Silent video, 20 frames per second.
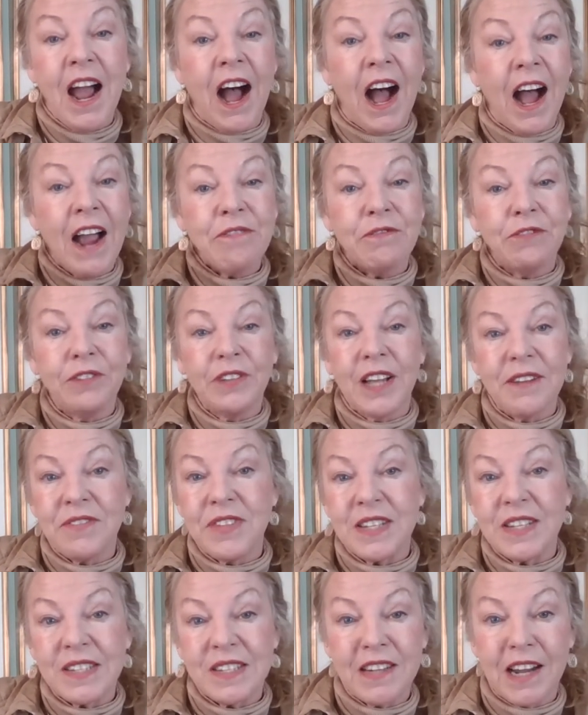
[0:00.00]
I've loved
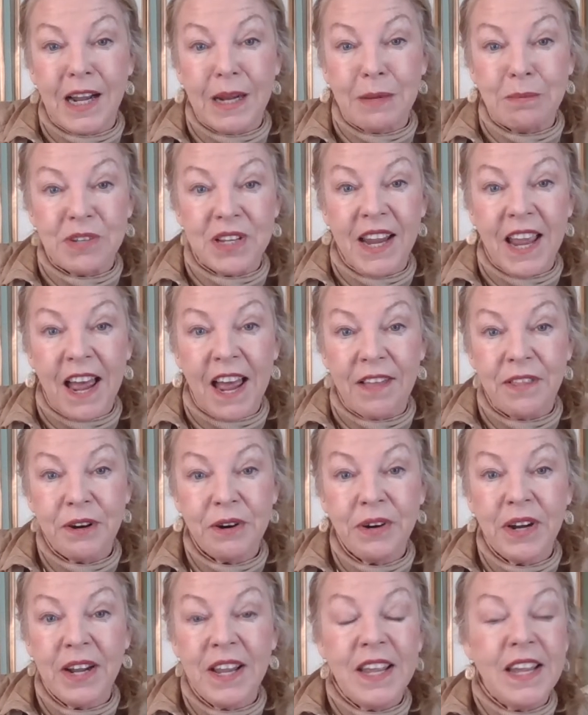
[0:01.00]
this time
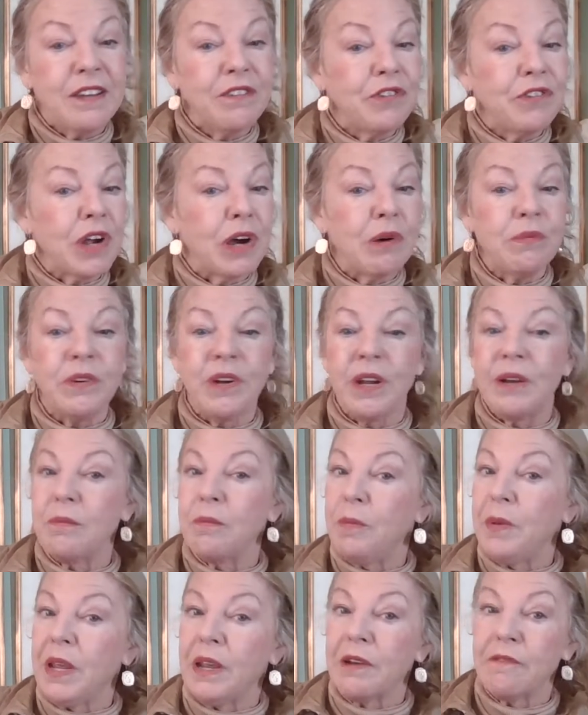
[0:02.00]
together. Don't
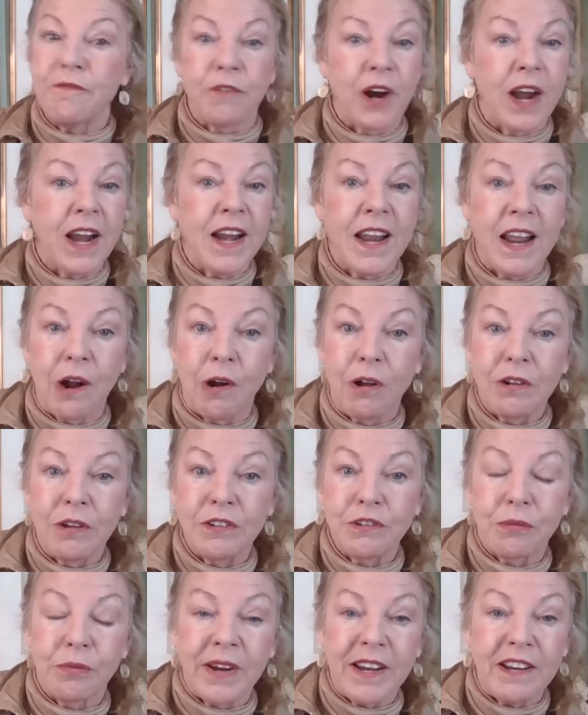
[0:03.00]
be afraid at all
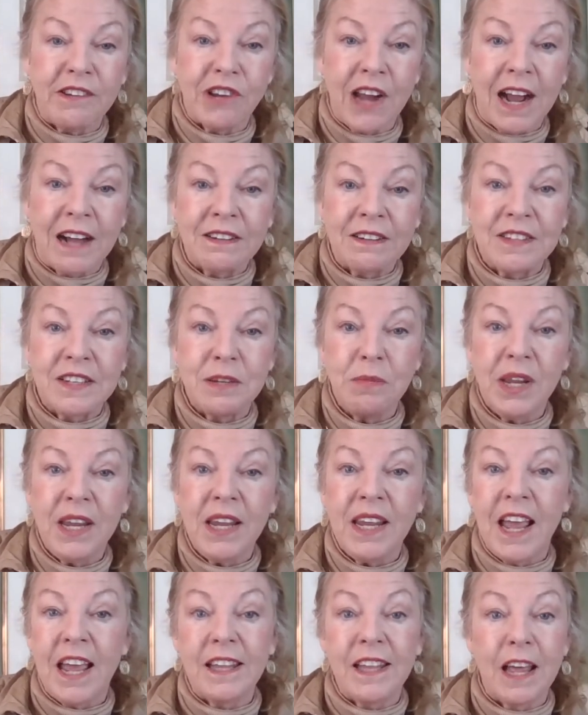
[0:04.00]
to reach out to
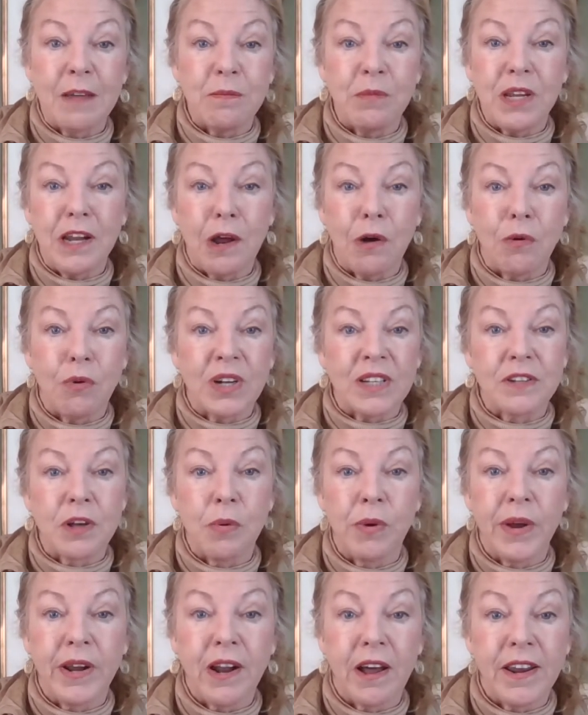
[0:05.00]
me and let me know what's
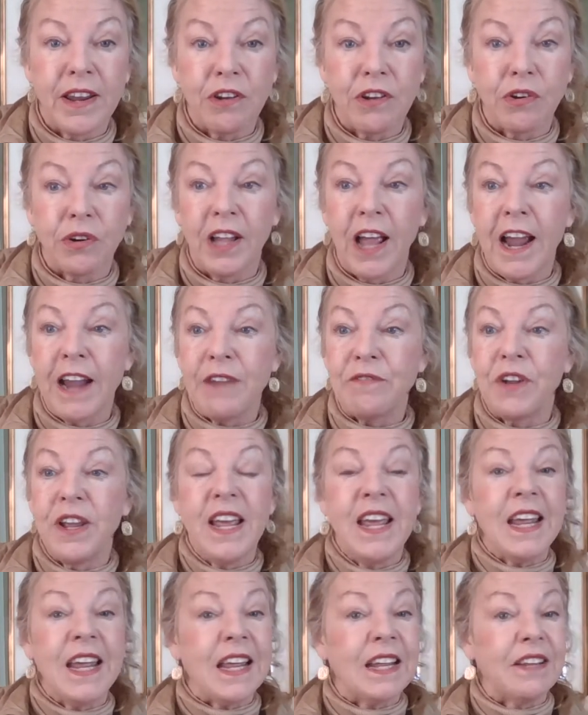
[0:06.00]
going on in your life.
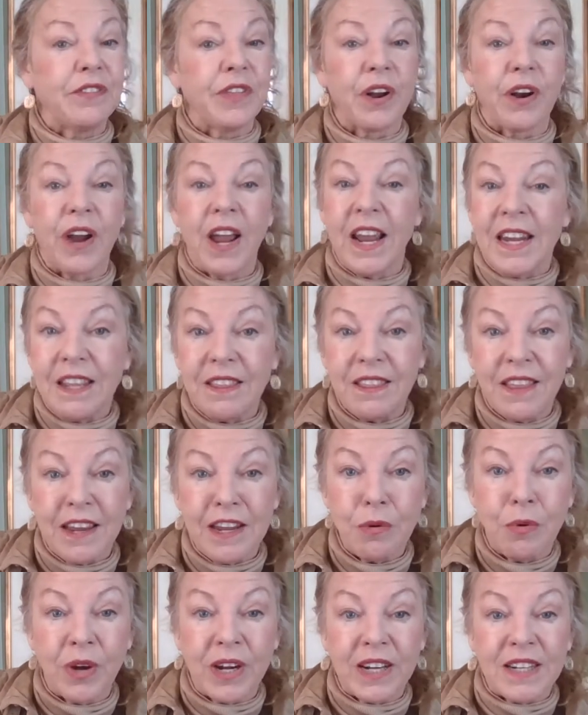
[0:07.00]
Is there anything
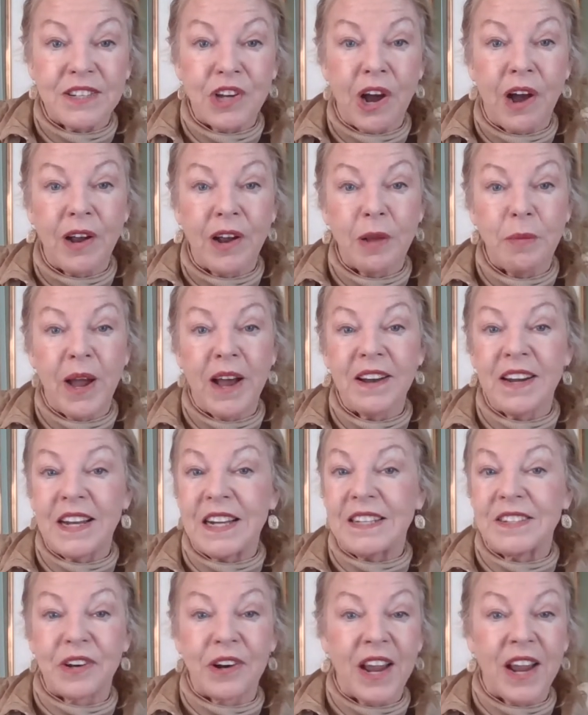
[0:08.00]
you want to talk about?
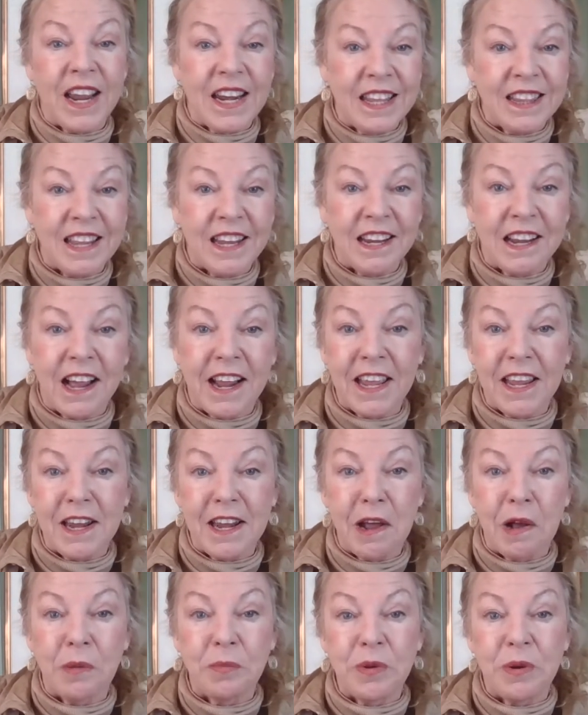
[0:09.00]
Is there anything I can
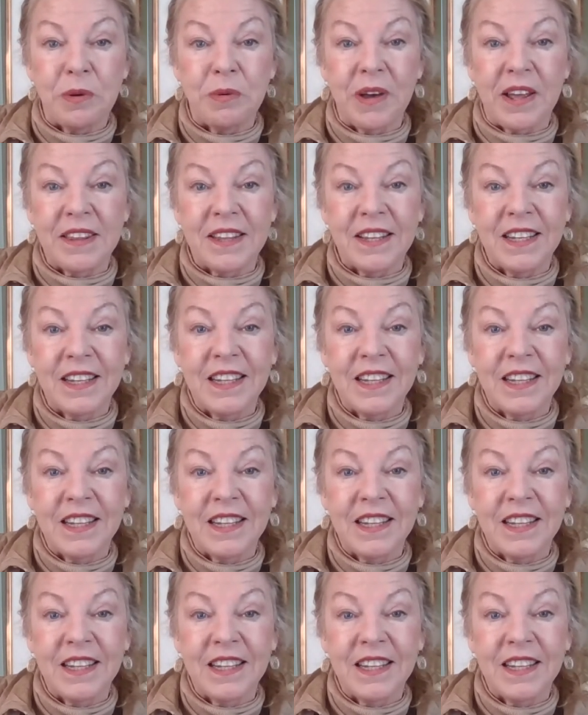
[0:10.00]
help you with?